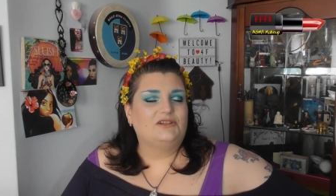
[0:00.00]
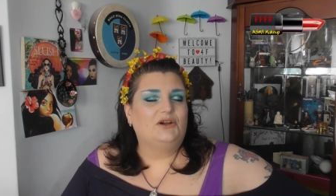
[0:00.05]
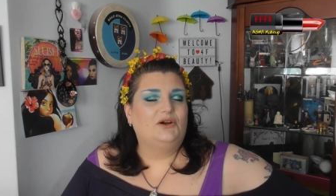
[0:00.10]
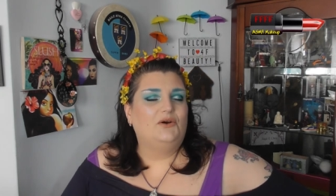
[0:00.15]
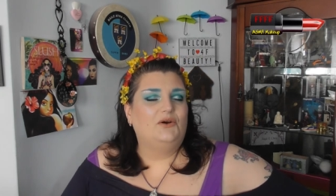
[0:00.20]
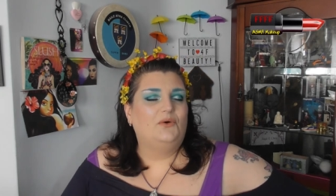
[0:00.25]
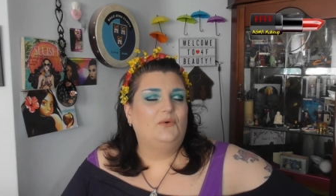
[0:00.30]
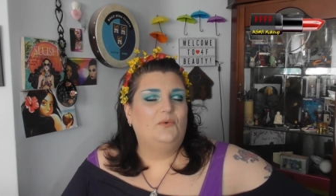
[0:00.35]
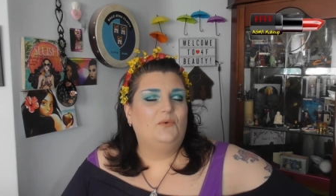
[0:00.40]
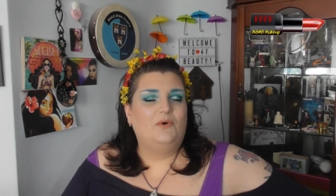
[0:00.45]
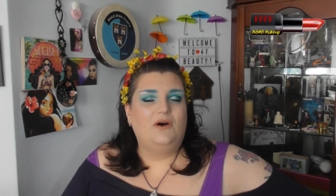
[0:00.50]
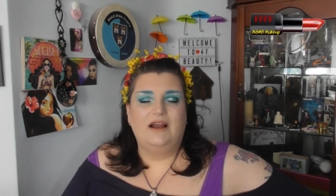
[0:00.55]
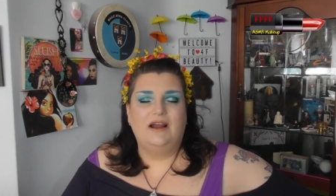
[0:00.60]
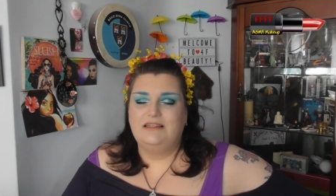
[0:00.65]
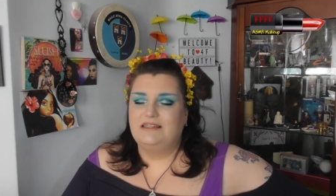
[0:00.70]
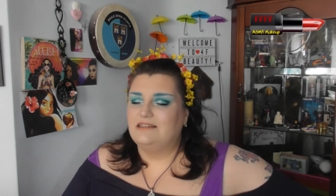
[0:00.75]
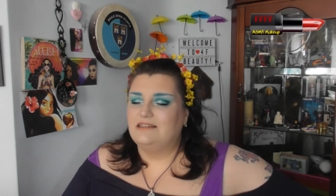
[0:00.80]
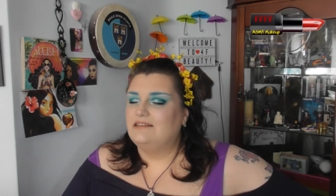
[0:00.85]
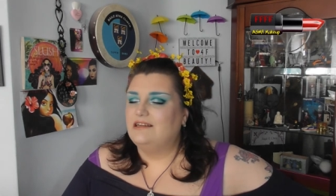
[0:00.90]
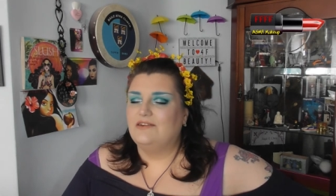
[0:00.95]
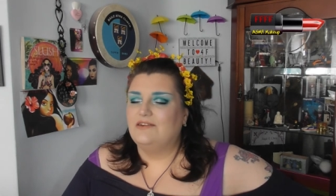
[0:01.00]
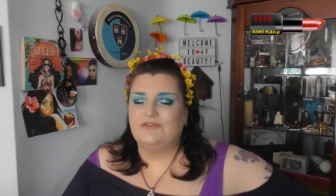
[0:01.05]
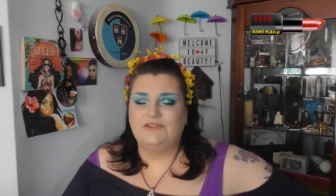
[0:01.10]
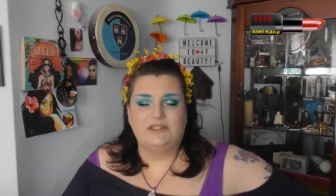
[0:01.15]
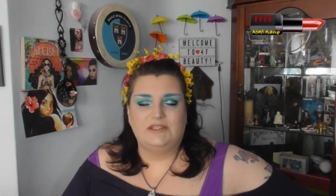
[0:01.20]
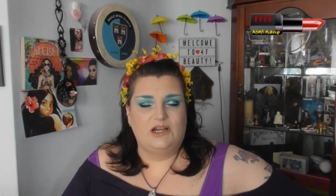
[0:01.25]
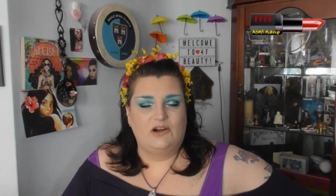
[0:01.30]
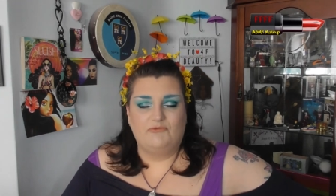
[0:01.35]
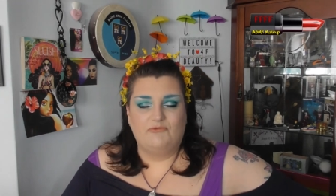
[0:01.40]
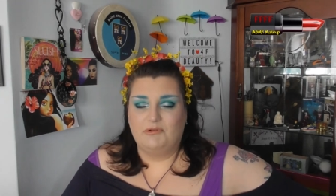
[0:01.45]
quite enough
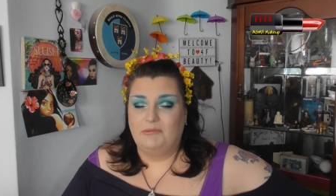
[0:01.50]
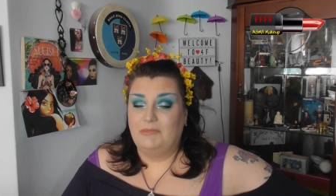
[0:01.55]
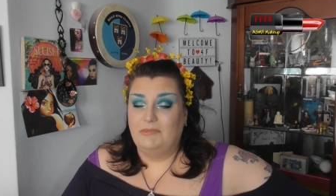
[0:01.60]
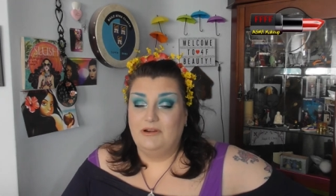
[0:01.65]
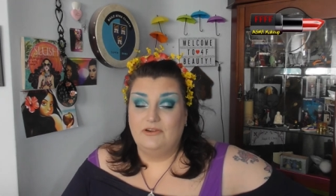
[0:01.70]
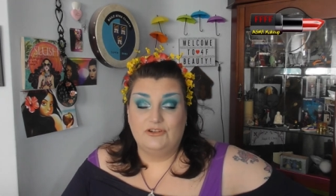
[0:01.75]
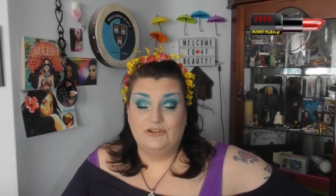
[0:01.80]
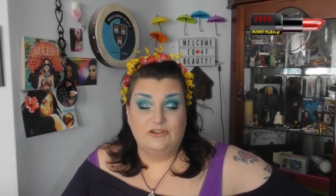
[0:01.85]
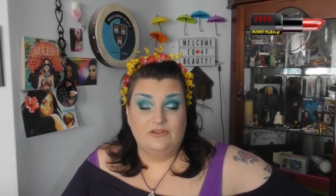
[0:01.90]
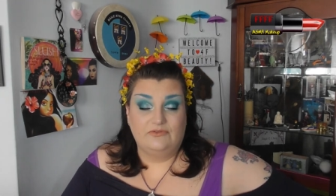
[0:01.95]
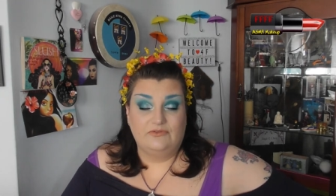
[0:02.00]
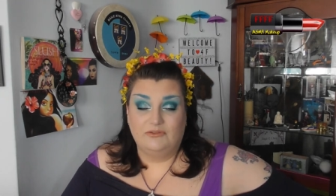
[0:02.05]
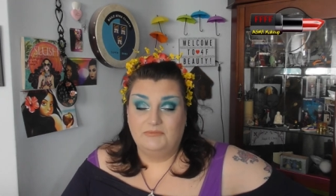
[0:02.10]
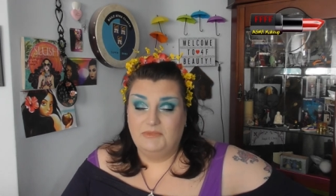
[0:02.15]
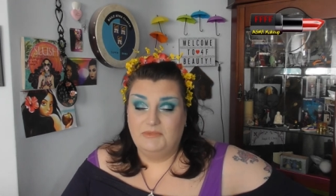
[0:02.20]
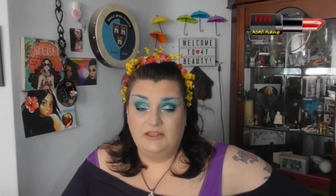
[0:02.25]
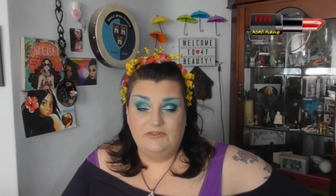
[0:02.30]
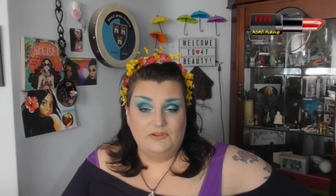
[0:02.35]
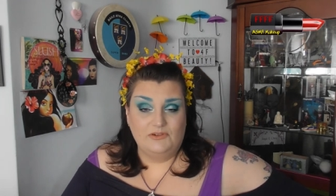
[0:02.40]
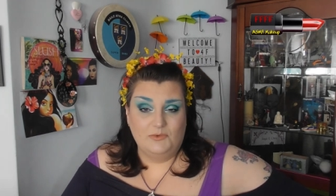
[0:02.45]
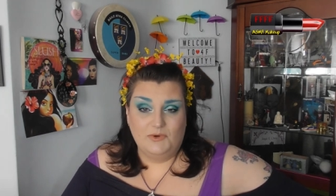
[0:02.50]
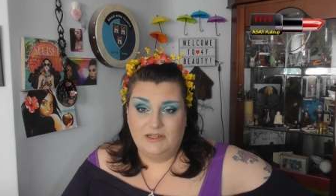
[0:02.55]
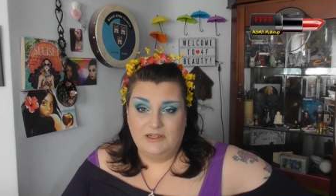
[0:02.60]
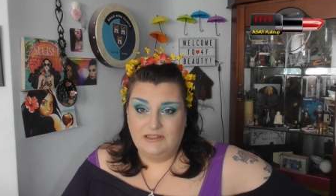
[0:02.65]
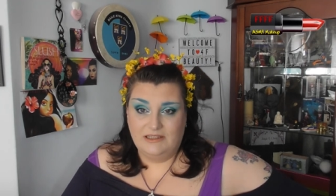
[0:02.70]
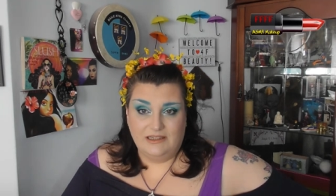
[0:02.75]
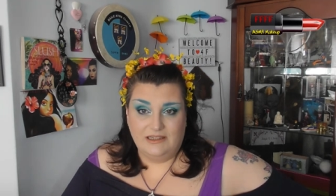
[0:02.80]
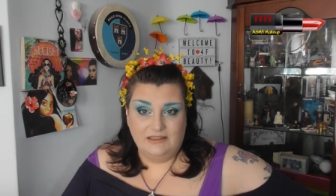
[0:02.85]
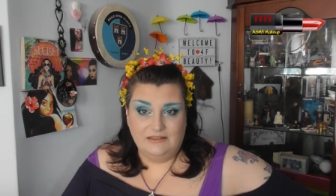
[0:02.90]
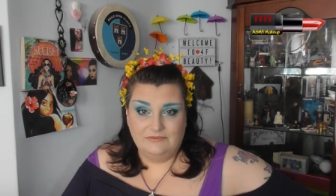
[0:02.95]
self-promotion for me for one
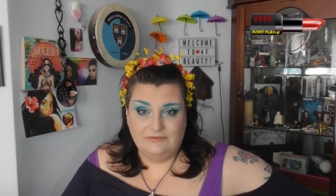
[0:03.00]
day.